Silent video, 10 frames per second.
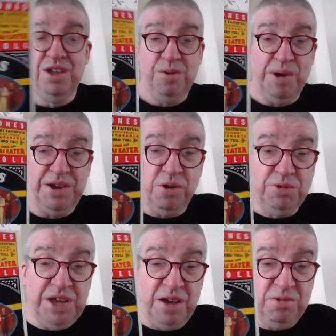where no
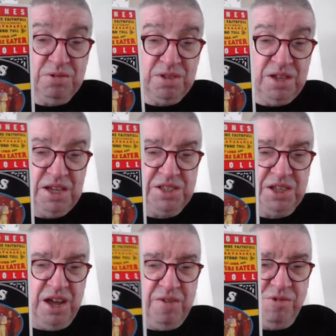doubt it's
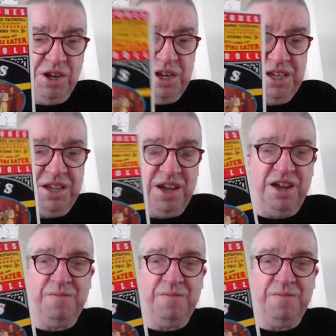a really,